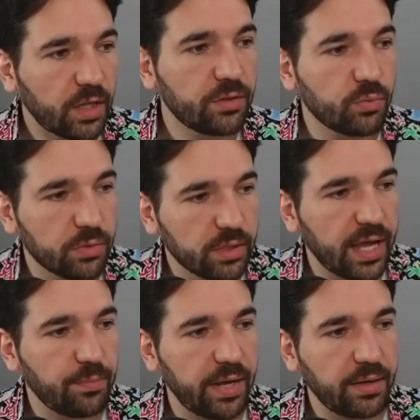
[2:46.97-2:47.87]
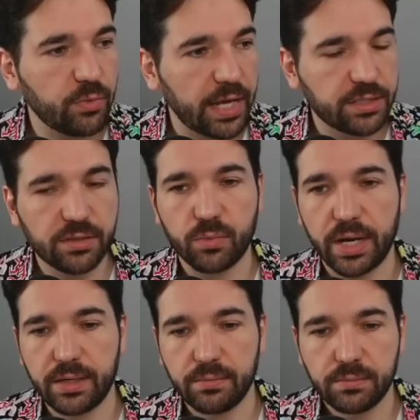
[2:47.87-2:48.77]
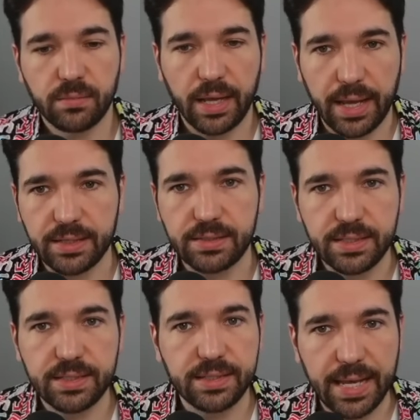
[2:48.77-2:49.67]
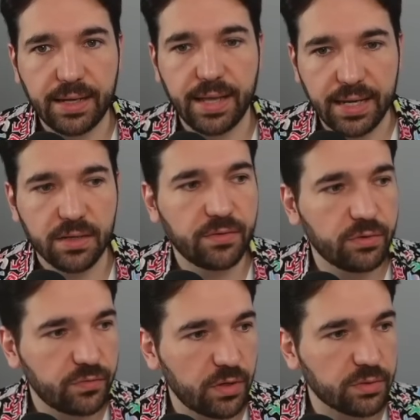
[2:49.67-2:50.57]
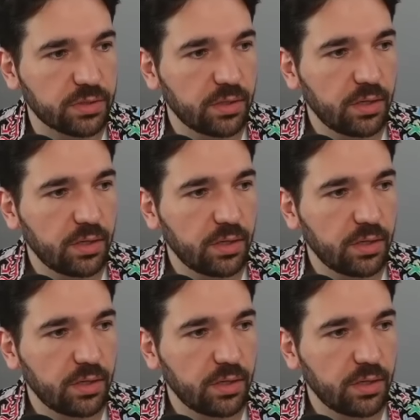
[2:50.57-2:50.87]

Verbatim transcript: The campaign ran to the right and didn't get any of those votes.